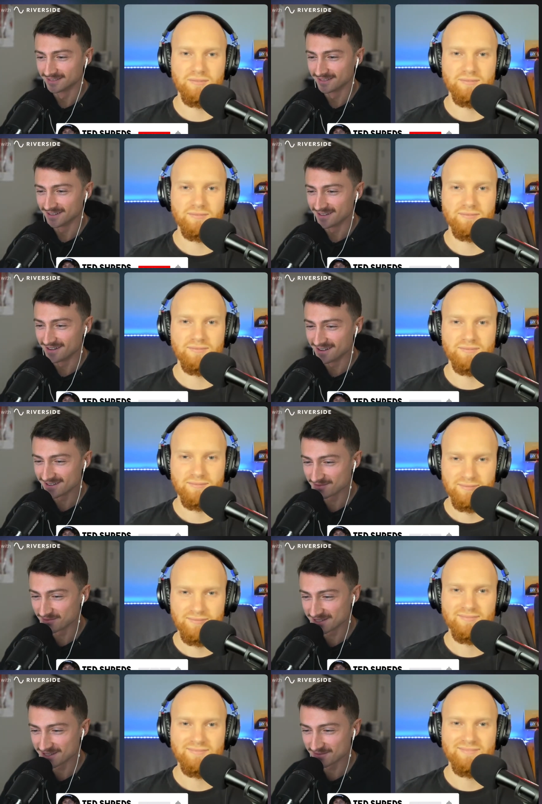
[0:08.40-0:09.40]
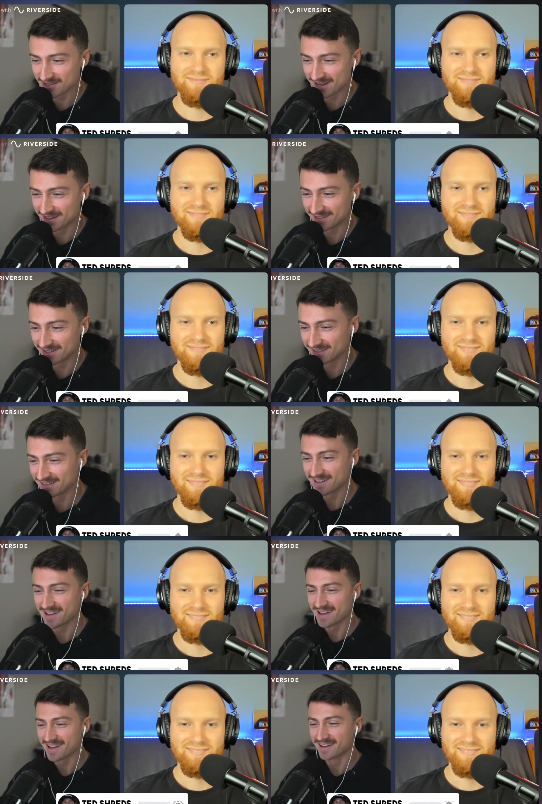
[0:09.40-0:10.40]
Speaker 1: All right, awesome. What's up, Dan?
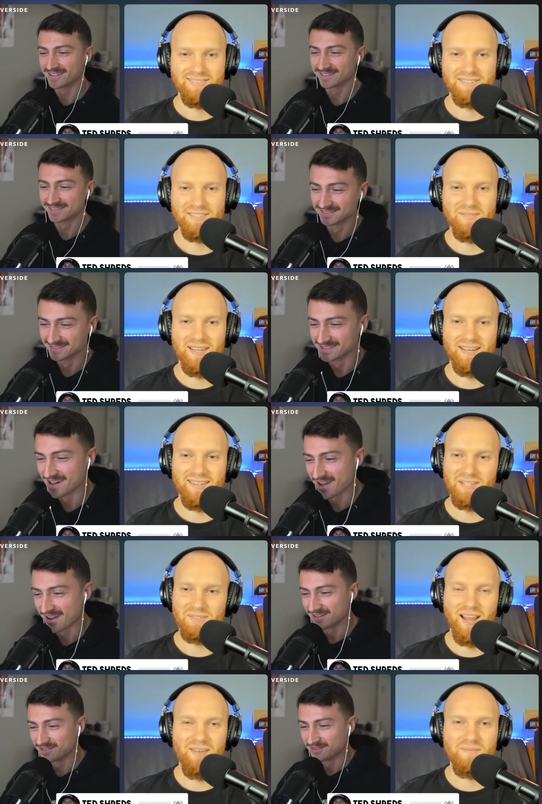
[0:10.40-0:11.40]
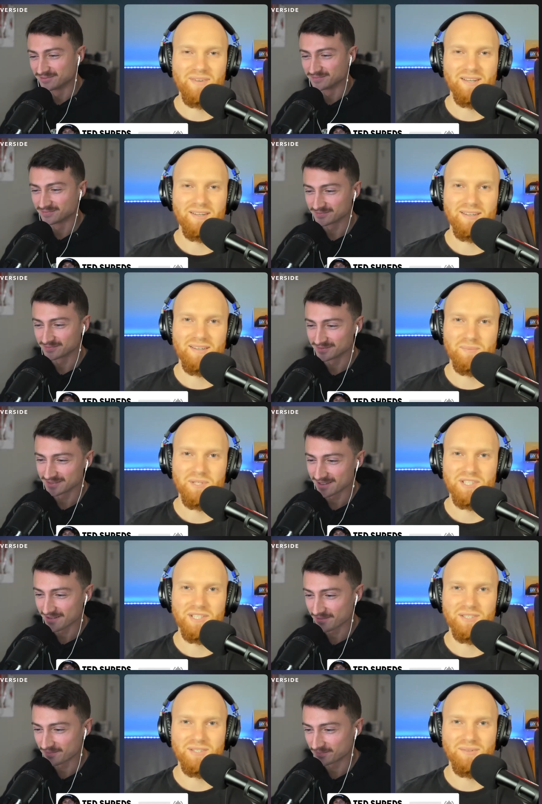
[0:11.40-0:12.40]
Speaker 2: What's up, man? Thanks for having me. I, I
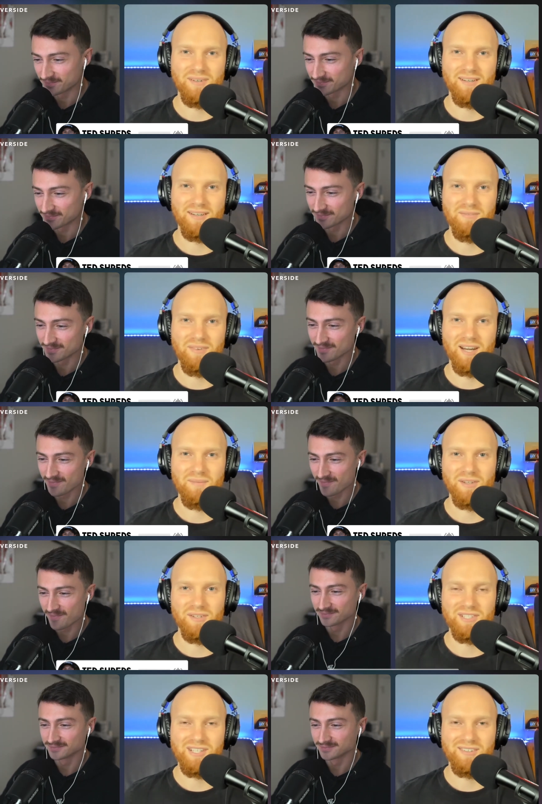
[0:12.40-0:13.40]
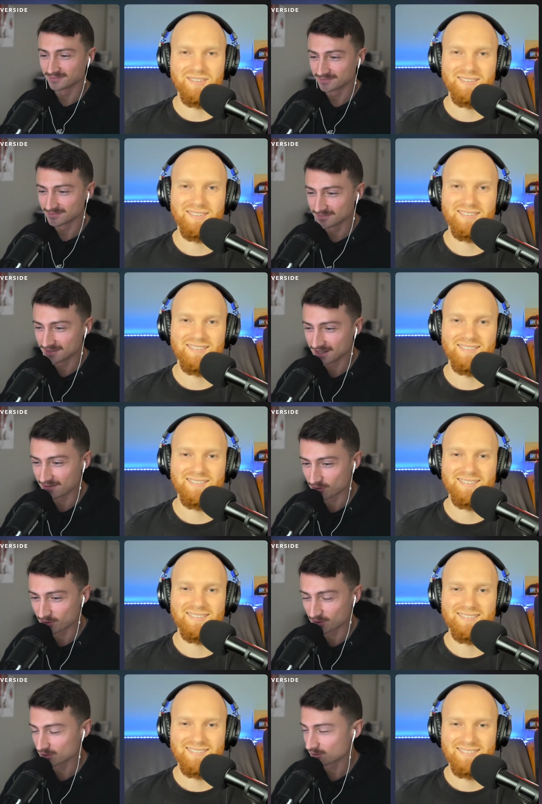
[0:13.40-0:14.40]
appreciate you uh, inviting me on the show.
Speaker 1: Yeah, of
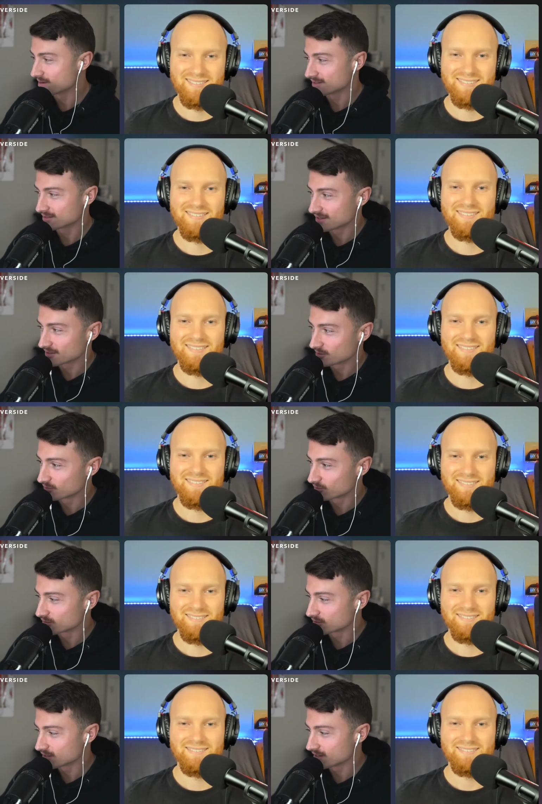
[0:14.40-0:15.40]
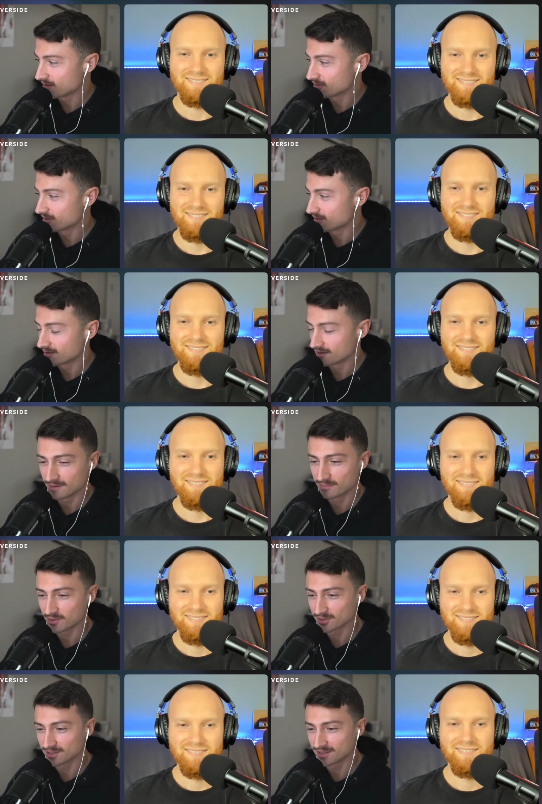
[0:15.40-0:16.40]
course, man. Thank you for reaching out. I uh,
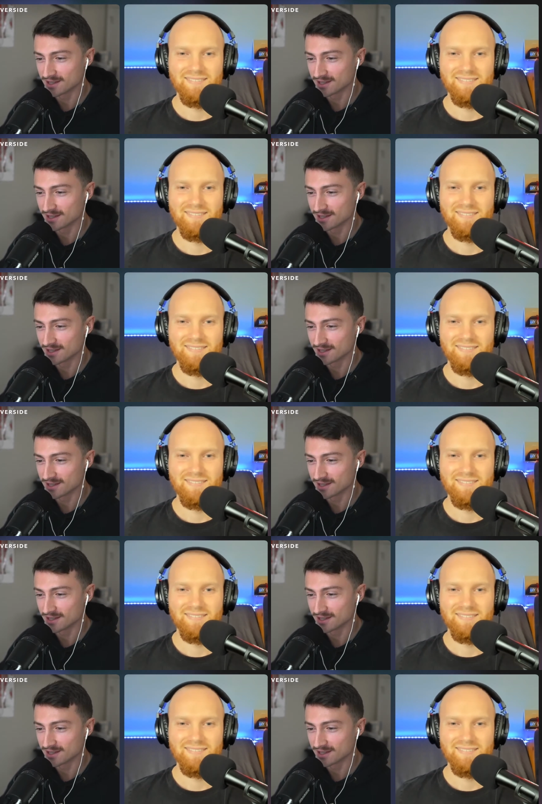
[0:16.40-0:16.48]
posted in